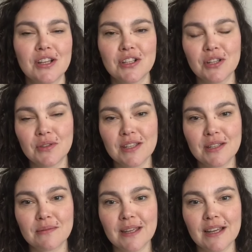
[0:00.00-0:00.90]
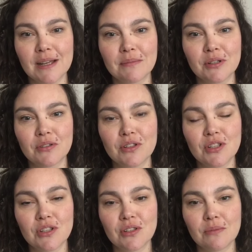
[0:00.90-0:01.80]
So this week I'm going
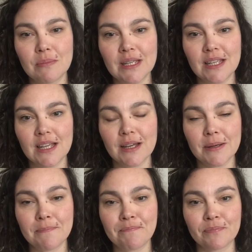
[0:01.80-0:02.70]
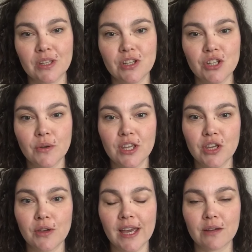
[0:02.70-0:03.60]
to be showing
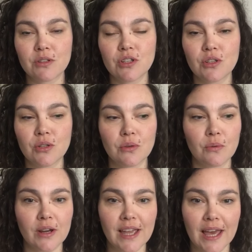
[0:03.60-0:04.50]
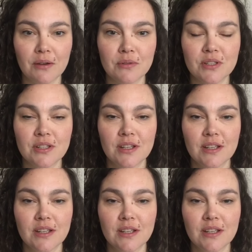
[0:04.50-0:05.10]
you how to work out